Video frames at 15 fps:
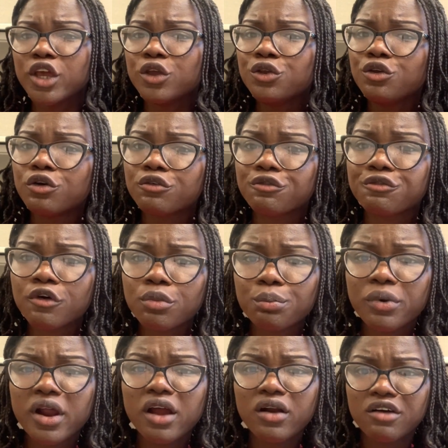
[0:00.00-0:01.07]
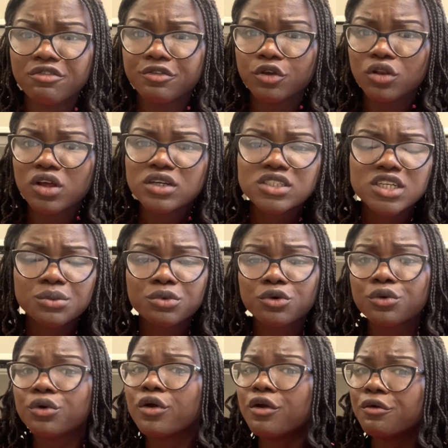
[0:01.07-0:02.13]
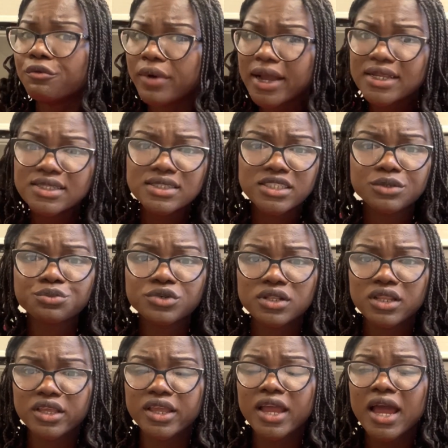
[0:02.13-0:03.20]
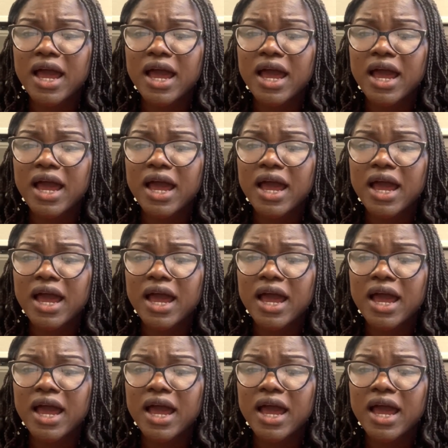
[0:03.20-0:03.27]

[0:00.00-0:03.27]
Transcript: Your fourth paragraph, your long-term goal, write it separately.